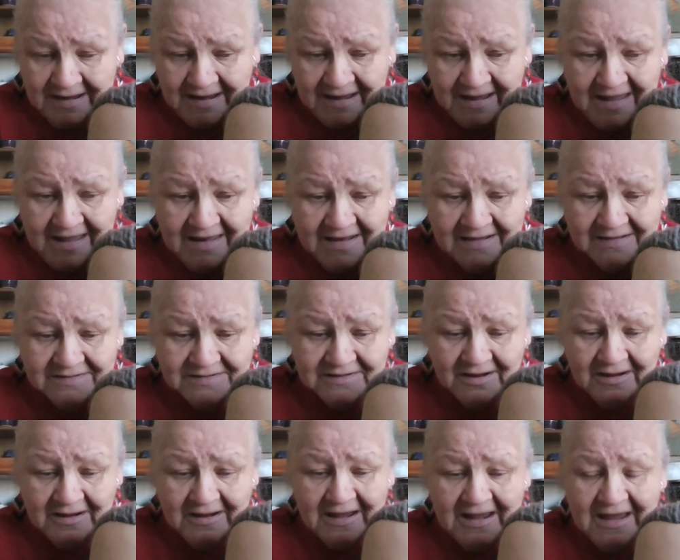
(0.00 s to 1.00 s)
And
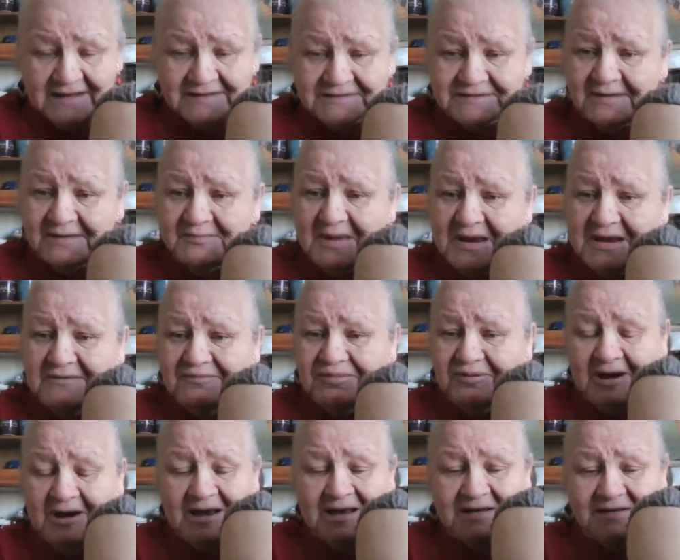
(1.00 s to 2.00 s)
as I made
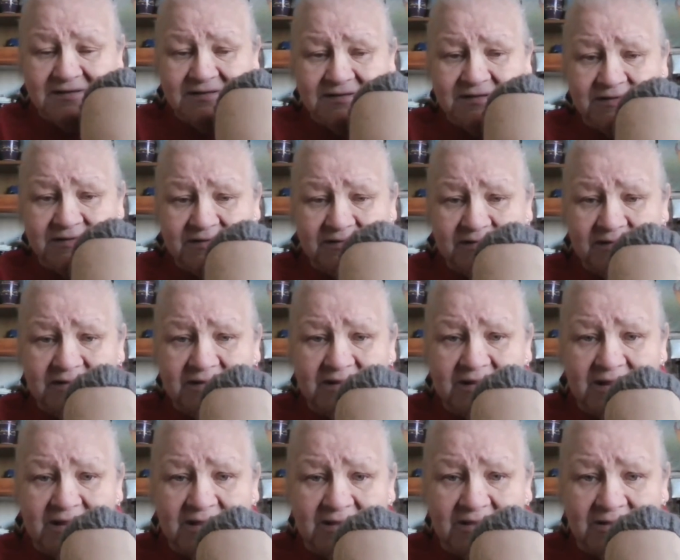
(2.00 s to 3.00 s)
friends
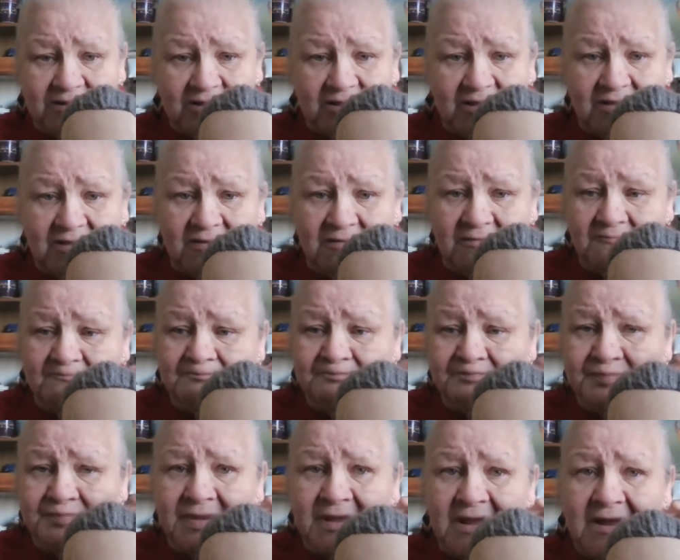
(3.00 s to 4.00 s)
and
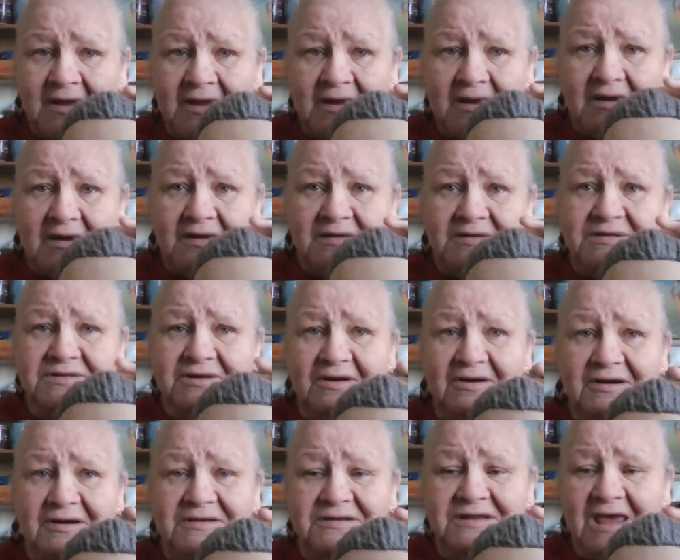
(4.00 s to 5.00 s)

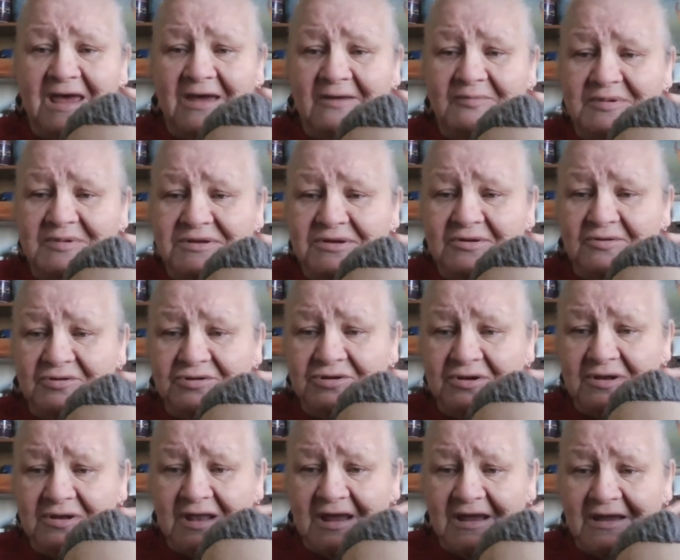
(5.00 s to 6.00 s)
started to have a
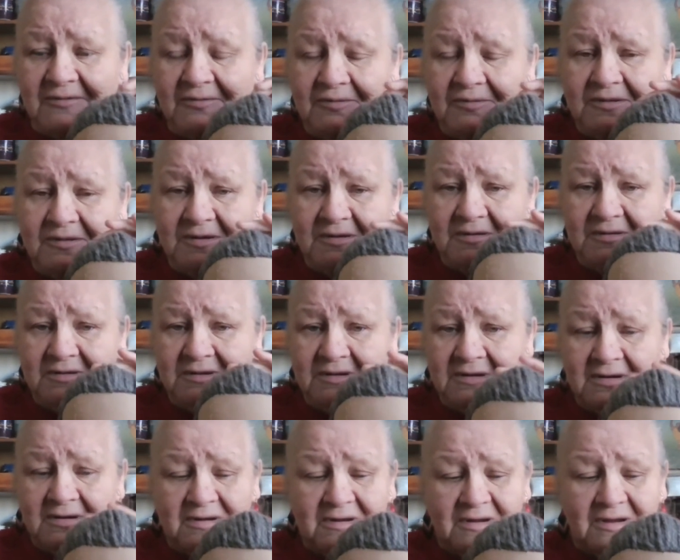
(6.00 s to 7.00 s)
social life,
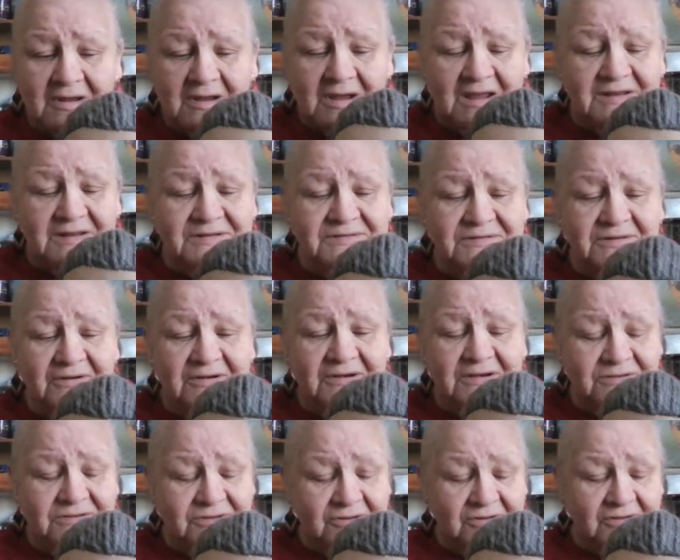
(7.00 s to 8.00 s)
I
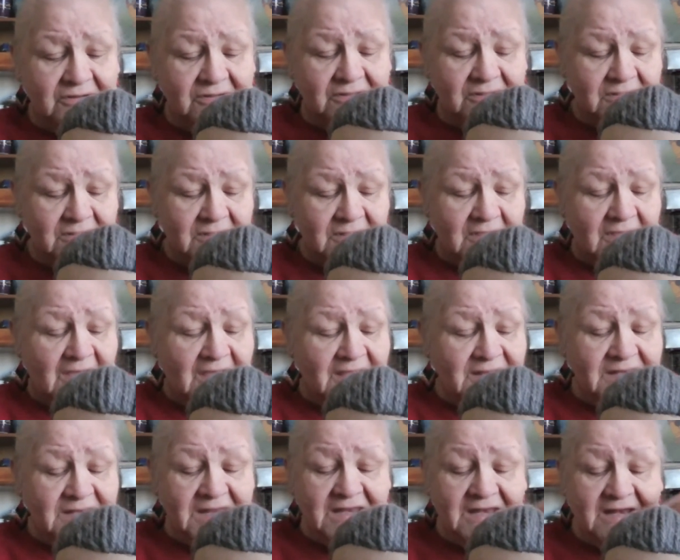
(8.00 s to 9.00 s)

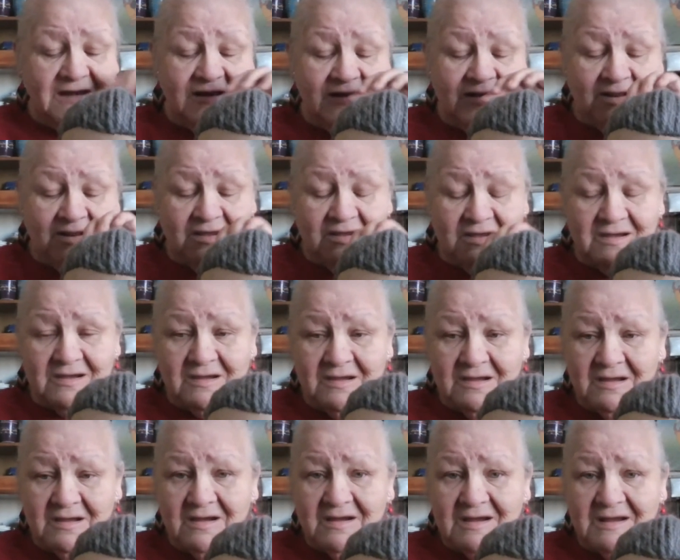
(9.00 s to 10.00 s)
needed
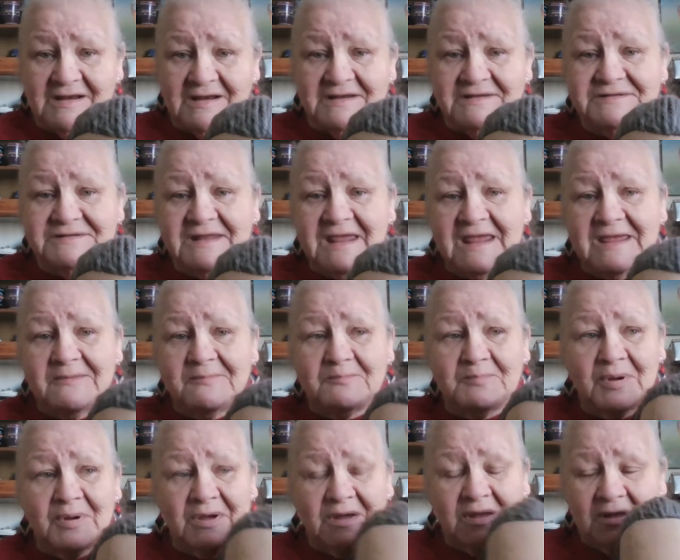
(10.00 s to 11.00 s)
an escape
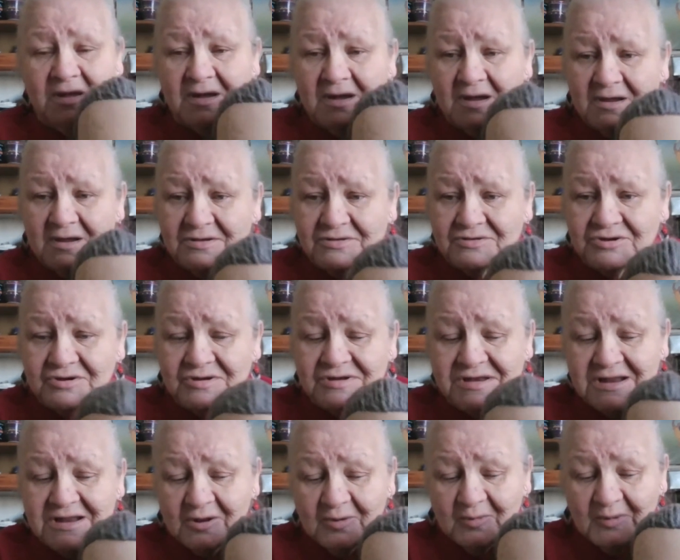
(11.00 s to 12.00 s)
to
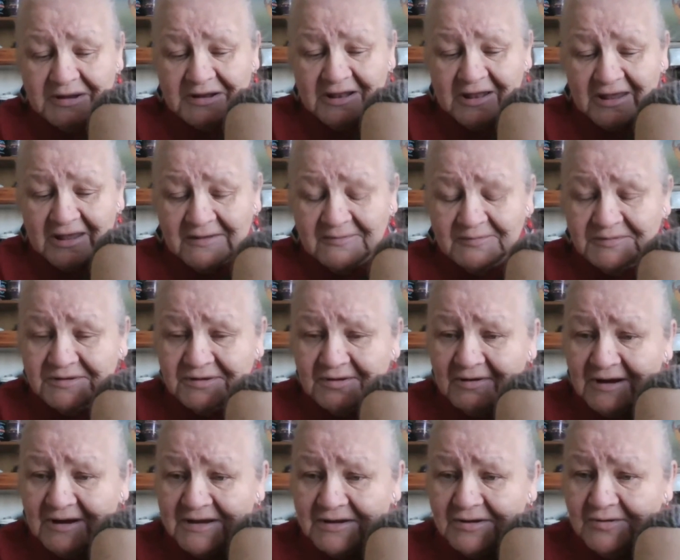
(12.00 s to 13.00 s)
deal with life, so
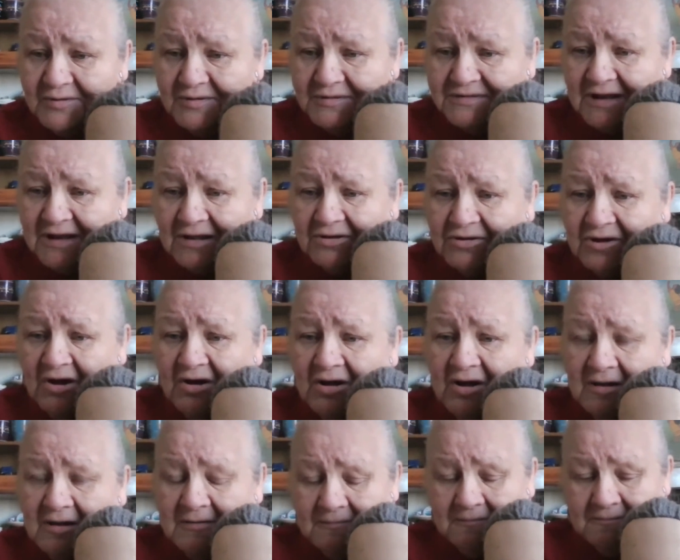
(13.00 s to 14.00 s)
I used
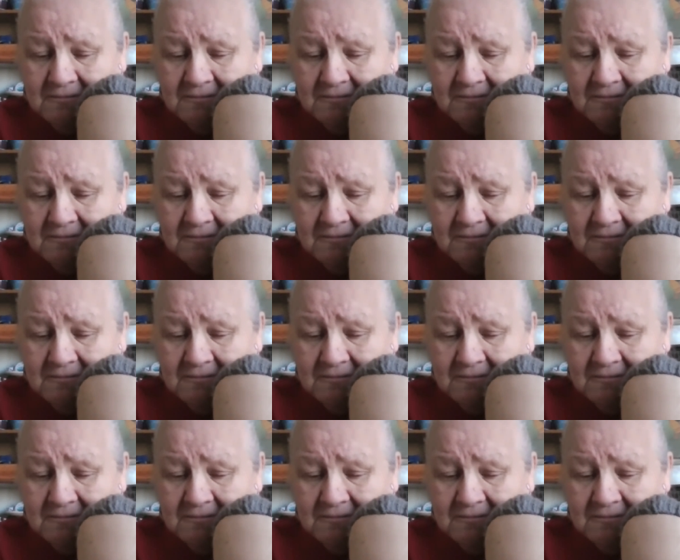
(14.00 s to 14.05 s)
alcohol.